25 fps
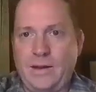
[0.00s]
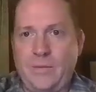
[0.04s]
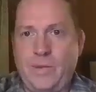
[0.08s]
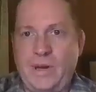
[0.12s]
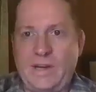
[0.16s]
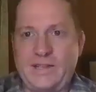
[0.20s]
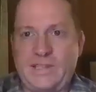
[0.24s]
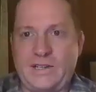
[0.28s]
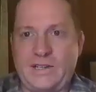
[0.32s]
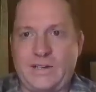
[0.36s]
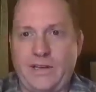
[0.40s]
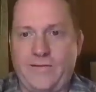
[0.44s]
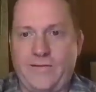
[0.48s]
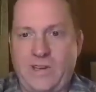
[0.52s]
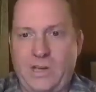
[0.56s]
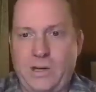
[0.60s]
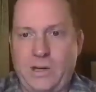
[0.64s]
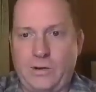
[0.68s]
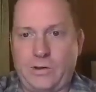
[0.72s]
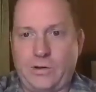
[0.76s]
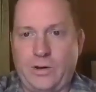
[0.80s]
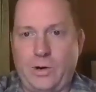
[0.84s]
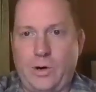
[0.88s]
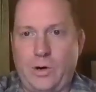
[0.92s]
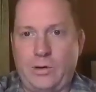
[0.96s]
they basically have
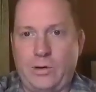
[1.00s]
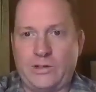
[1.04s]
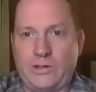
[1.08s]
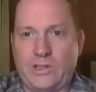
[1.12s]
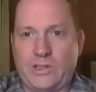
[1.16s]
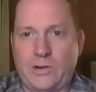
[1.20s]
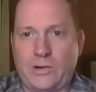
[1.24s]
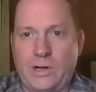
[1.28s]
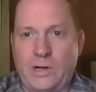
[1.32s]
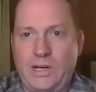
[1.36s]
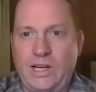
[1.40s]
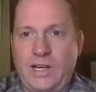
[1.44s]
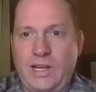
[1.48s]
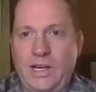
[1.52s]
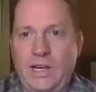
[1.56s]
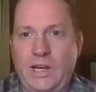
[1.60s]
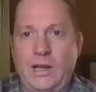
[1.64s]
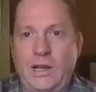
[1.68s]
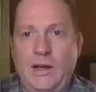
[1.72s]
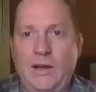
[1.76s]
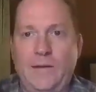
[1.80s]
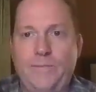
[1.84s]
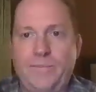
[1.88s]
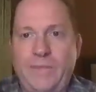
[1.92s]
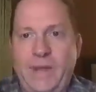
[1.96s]
killed a whole tree.
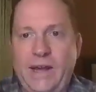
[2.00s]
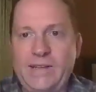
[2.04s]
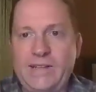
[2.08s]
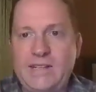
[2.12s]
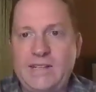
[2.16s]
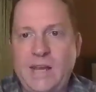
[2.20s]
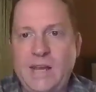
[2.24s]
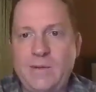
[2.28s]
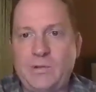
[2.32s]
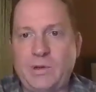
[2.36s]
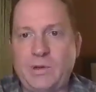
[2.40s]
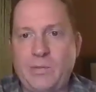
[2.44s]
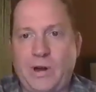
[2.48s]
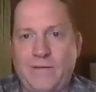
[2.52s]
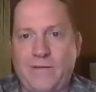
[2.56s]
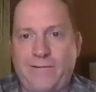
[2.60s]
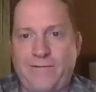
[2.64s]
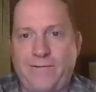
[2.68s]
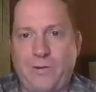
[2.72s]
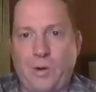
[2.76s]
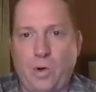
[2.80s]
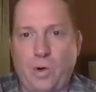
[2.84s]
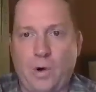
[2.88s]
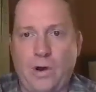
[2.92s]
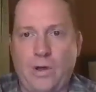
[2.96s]
I taped
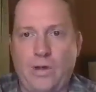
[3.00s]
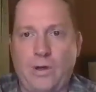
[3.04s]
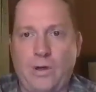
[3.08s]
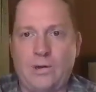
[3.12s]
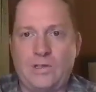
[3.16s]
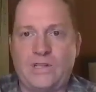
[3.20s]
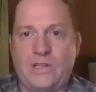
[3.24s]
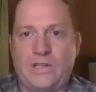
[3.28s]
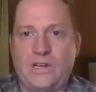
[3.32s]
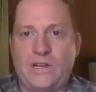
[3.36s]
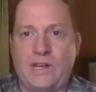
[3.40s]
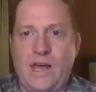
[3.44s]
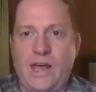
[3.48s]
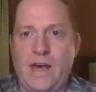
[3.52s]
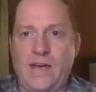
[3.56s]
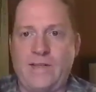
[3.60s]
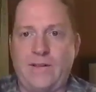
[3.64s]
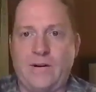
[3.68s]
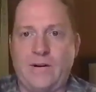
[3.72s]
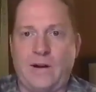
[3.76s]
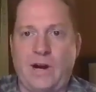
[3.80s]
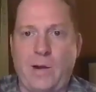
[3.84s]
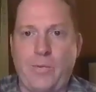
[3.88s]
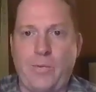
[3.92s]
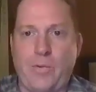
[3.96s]
about 4 of those
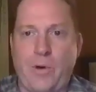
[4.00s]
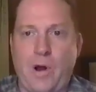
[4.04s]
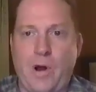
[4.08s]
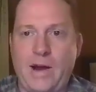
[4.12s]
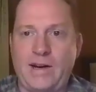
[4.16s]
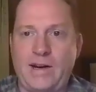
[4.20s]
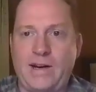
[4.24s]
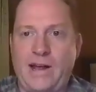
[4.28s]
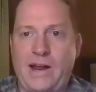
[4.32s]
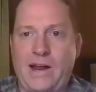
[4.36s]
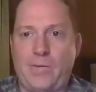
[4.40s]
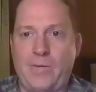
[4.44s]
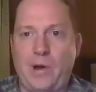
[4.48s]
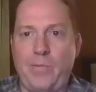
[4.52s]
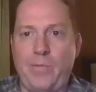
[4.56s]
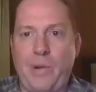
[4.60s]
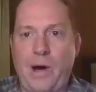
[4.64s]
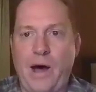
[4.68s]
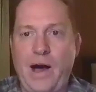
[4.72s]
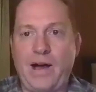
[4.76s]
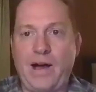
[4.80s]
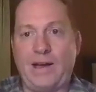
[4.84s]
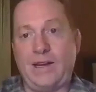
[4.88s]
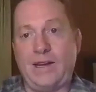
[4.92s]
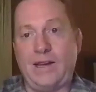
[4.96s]
together and I brought it out of my
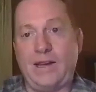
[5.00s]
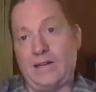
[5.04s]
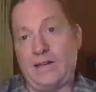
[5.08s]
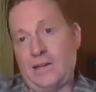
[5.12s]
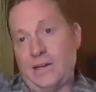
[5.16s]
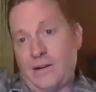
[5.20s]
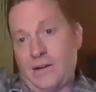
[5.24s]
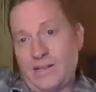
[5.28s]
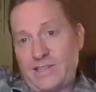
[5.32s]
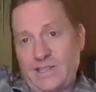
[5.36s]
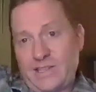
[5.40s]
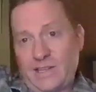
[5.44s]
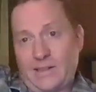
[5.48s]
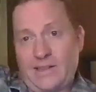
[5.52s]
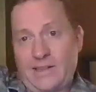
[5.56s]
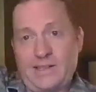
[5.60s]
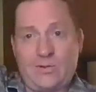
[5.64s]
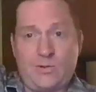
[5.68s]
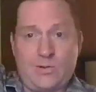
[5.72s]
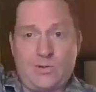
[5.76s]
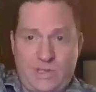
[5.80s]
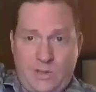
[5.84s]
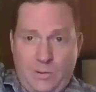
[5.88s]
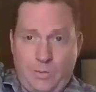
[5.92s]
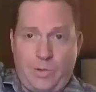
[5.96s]
pocket. I said,
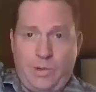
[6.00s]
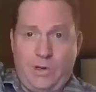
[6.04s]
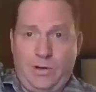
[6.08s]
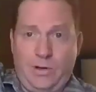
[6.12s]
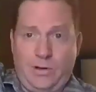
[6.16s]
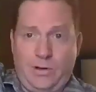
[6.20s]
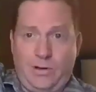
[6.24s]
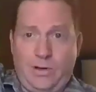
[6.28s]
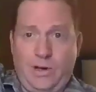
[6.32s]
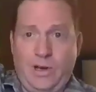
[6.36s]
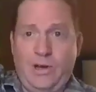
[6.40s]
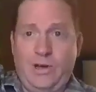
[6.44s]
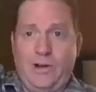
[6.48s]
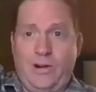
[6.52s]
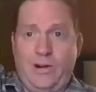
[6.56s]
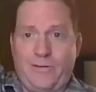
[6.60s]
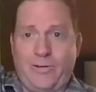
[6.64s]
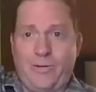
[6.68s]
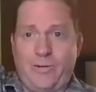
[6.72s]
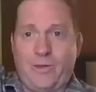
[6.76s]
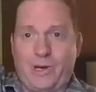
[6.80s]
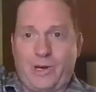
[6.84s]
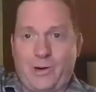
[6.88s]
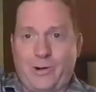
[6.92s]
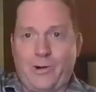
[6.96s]
this was the bill
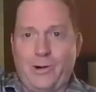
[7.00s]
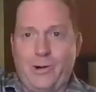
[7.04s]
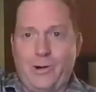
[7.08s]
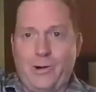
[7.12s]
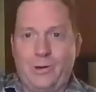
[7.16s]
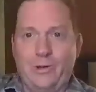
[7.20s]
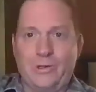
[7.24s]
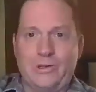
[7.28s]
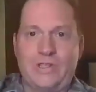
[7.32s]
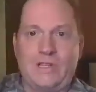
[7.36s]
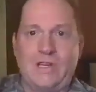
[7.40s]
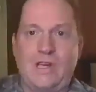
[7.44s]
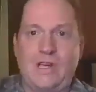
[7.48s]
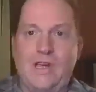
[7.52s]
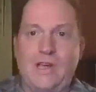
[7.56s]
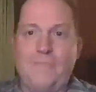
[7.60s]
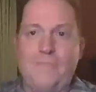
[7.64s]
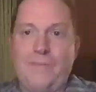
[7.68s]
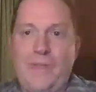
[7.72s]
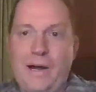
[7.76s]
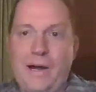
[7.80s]
from the cruise.